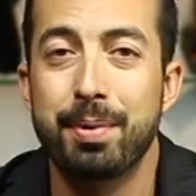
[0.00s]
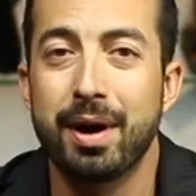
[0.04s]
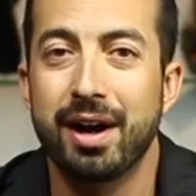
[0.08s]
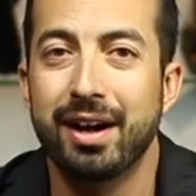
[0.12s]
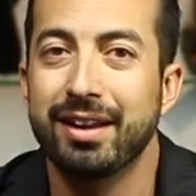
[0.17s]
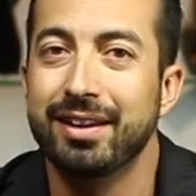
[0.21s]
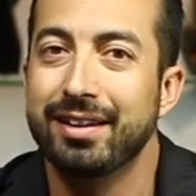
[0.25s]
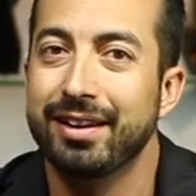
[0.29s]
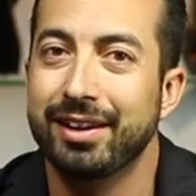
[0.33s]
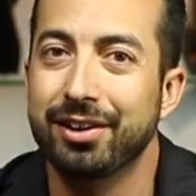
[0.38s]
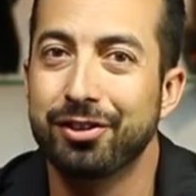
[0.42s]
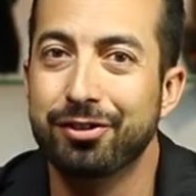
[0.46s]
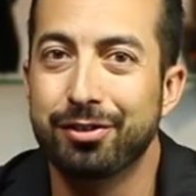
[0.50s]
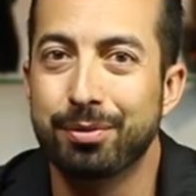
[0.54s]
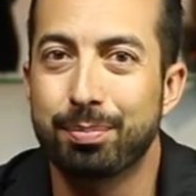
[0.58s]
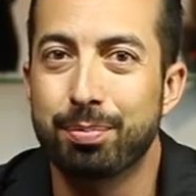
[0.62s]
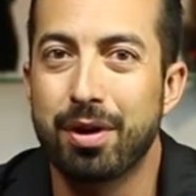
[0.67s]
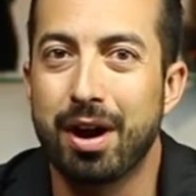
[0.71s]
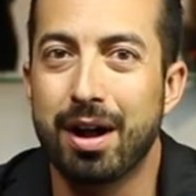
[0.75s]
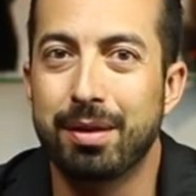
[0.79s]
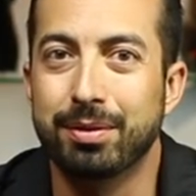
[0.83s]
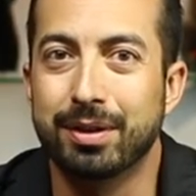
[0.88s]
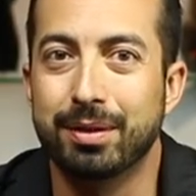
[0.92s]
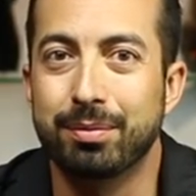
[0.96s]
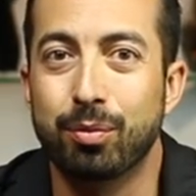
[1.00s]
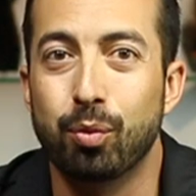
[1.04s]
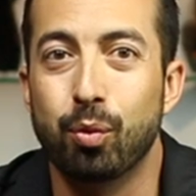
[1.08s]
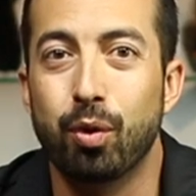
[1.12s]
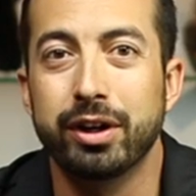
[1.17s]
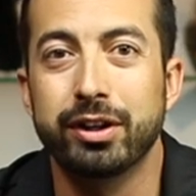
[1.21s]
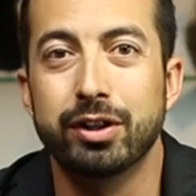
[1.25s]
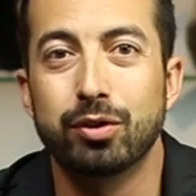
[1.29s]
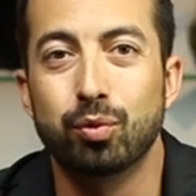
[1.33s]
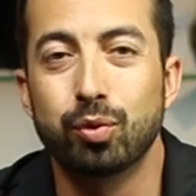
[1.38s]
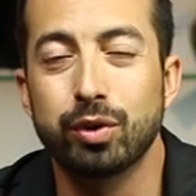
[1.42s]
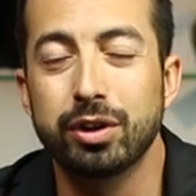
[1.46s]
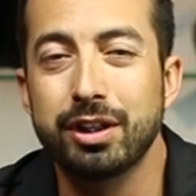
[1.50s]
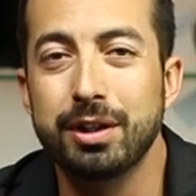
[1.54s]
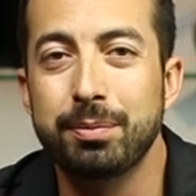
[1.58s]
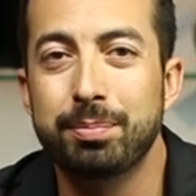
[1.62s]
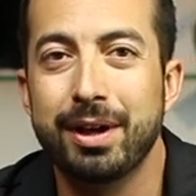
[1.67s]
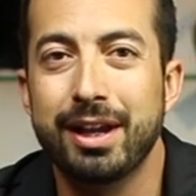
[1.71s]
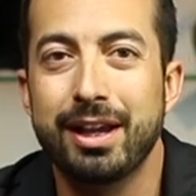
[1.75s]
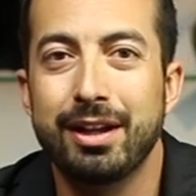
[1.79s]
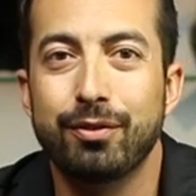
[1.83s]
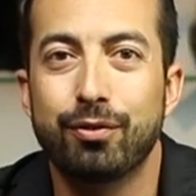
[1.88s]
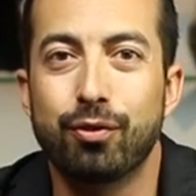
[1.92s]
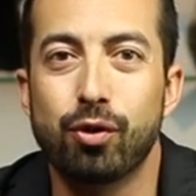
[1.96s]
But here's the problem. What you're really
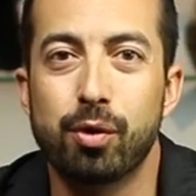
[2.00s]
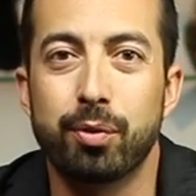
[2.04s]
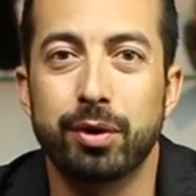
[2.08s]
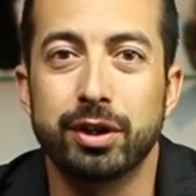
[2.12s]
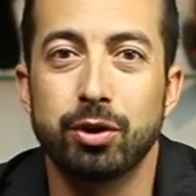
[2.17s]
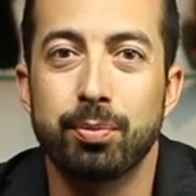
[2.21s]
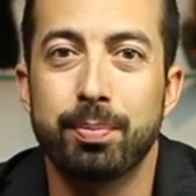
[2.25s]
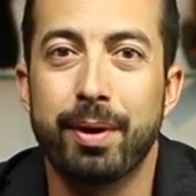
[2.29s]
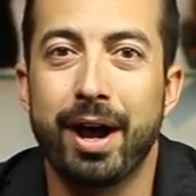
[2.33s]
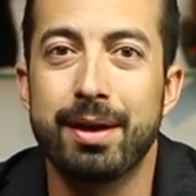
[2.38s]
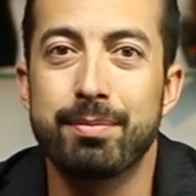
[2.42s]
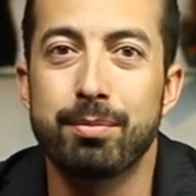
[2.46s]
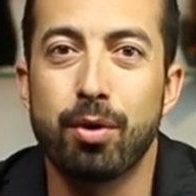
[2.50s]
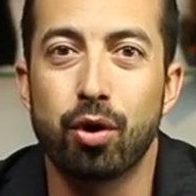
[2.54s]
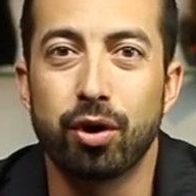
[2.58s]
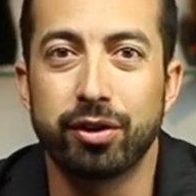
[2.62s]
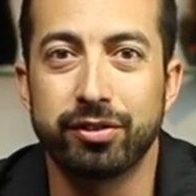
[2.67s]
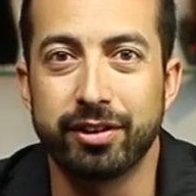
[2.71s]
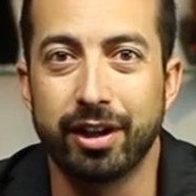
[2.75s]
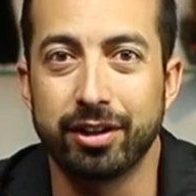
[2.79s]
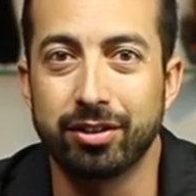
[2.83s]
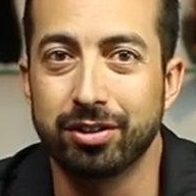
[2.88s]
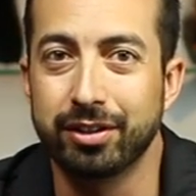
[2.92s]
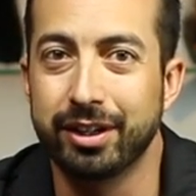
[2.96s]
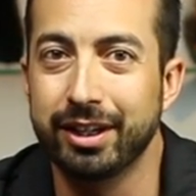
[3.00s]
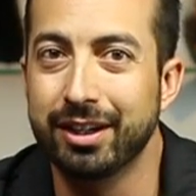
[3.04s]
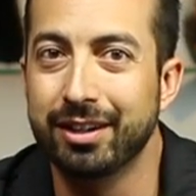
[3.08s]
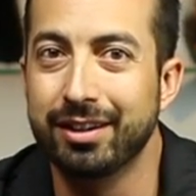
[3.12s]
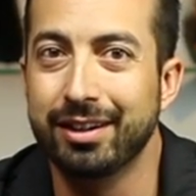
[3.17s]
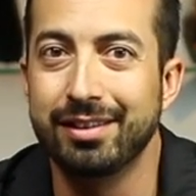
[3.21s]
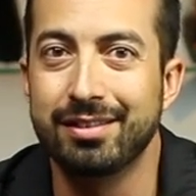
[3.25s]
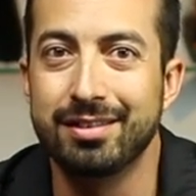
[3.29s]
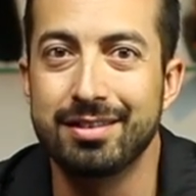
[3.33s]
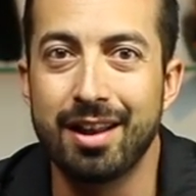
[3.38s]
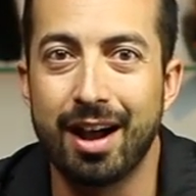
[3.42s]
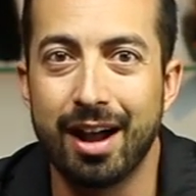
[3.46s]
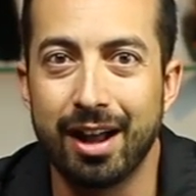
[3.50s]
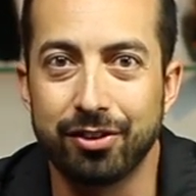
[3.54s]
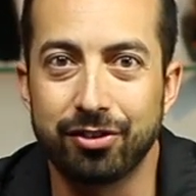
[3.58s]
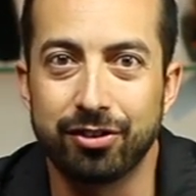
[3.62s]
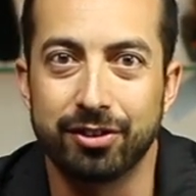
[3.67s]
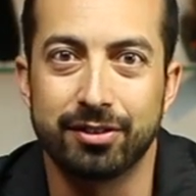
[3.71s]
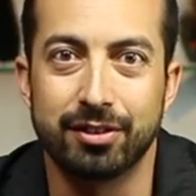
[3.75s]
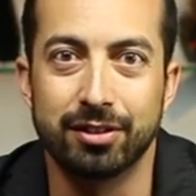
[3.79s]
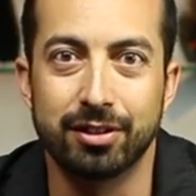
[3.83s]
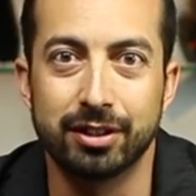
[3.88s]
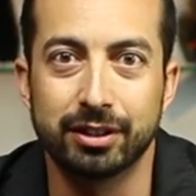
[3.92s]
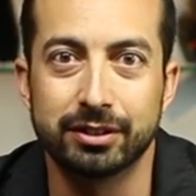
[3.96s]
paying for when you buy motorcycle gear is not
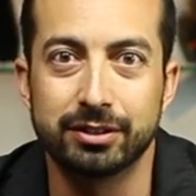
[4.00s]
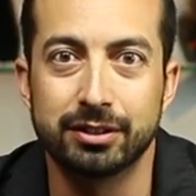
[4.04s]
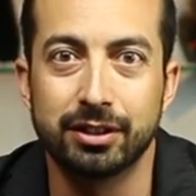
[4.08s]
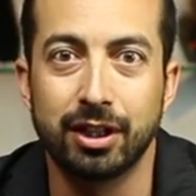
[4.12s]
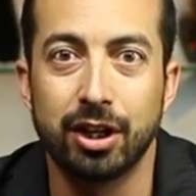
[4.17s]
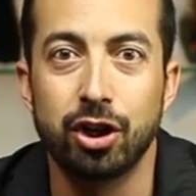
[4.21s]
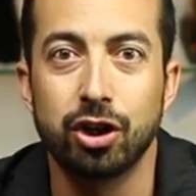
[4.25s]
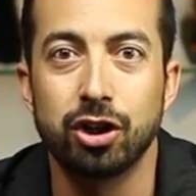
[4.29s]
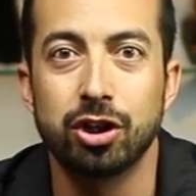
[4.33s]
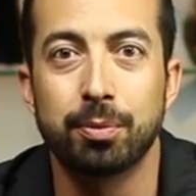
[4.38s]
just looks.